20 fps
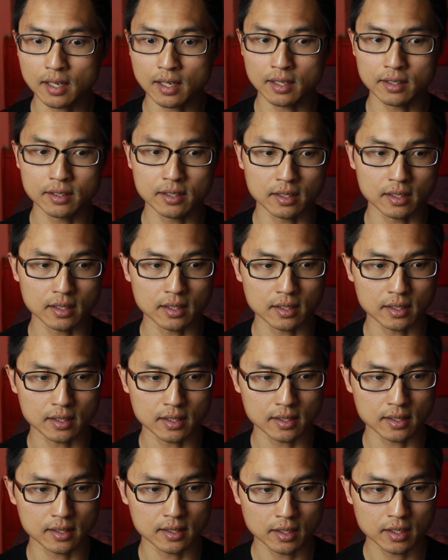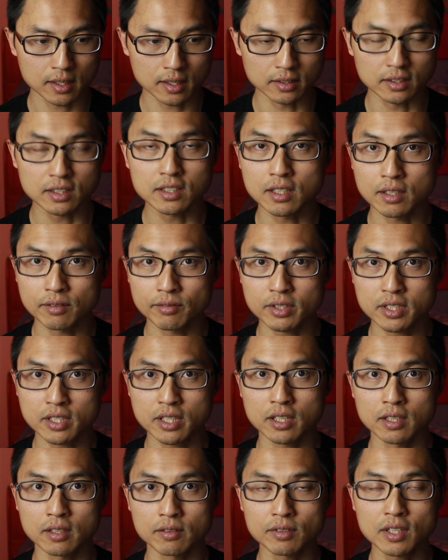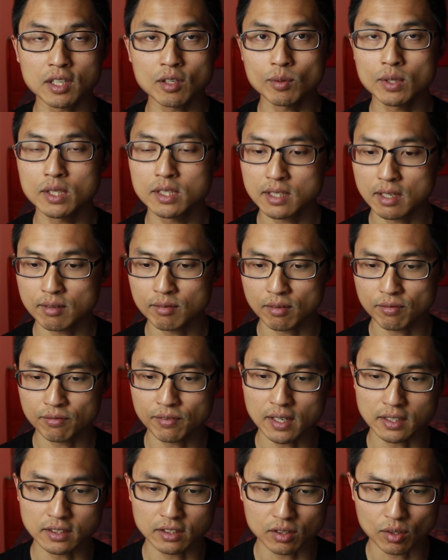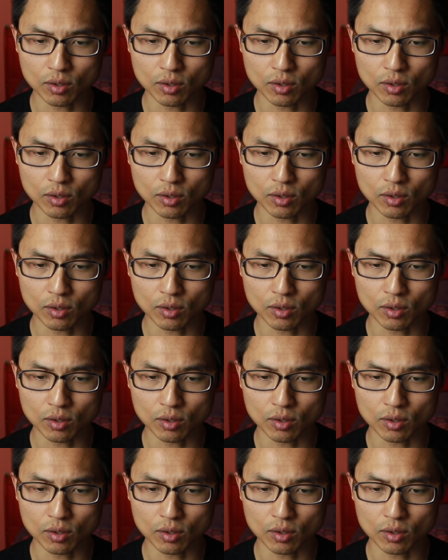other conservative Kiwisaver funds.